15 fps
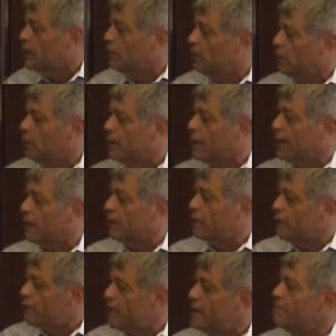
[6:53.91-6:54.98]
but without a
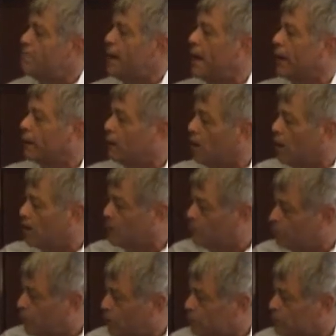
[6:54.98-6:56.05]
feedback on the
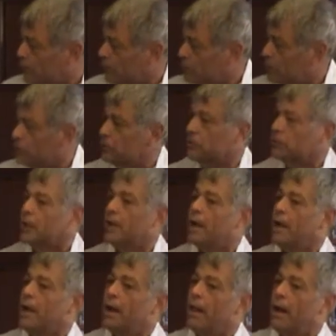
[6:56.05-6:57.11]
processes,
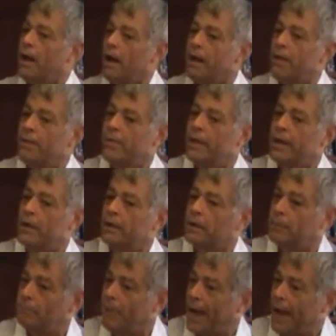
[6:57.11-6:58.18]
their
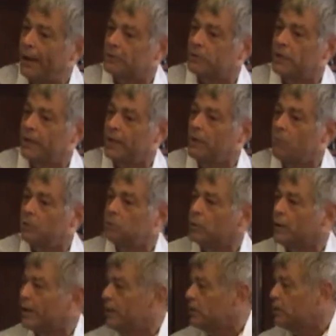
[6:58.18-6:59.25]
capacity, which we'll
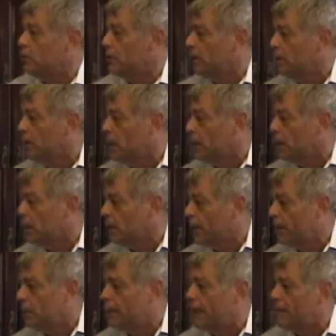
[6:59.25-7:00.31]
get into on a
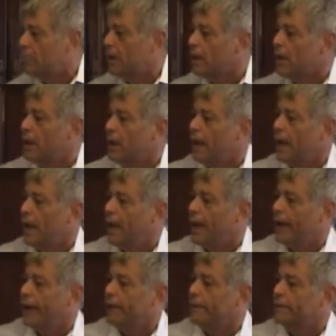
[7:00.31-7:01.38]
later date, and